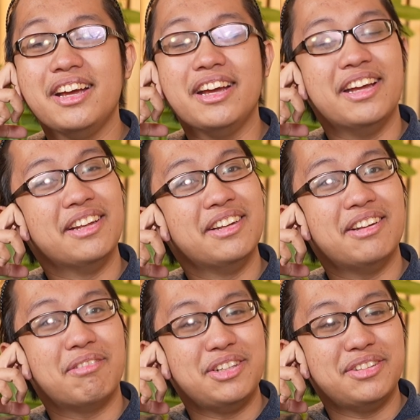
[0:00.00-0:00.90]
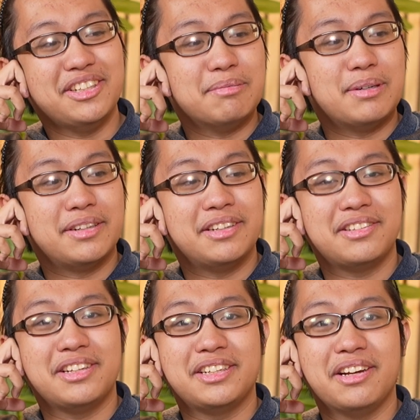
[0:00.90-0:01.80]
and when you think about it,
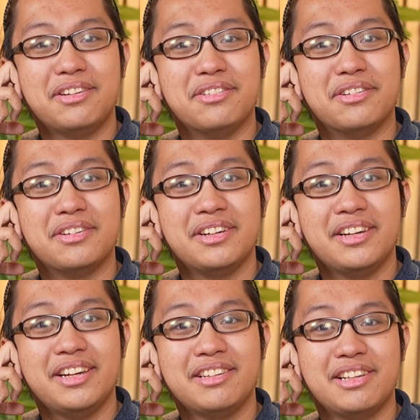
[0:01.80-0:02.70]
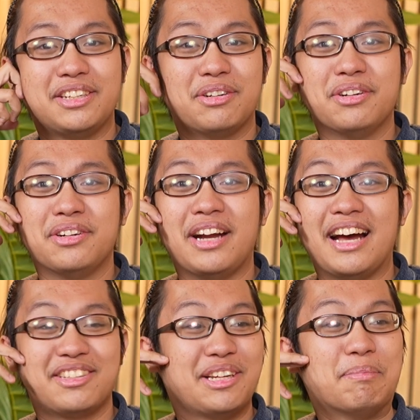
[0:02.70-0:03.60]
it's like you're
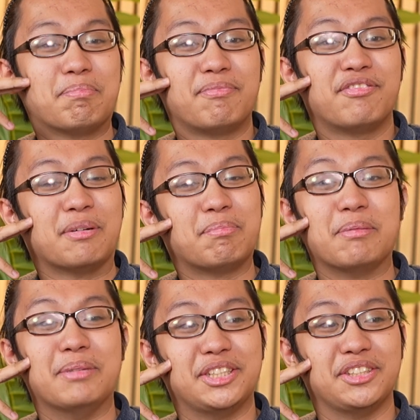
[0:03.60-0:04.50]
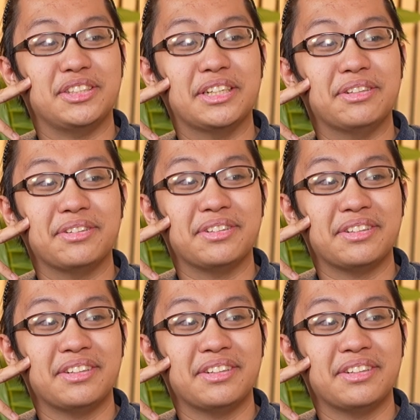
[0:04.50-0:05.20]
asking for permission, ganun.